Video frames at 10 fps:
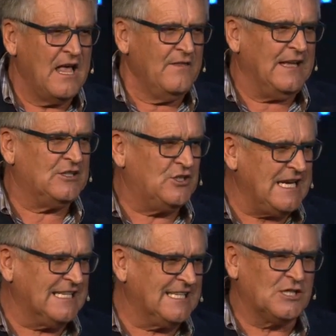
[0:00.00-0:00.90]
that
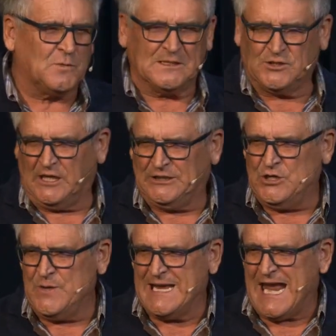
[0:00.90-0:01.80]
Jesus was not
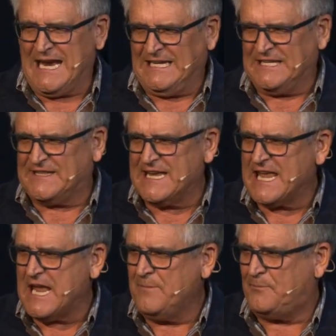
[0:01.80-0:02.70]
doing anything
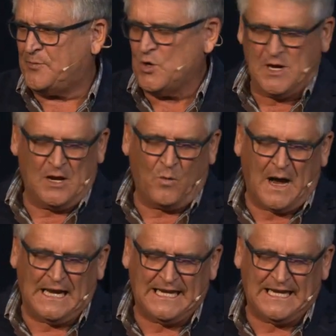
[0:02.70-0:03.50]
impure while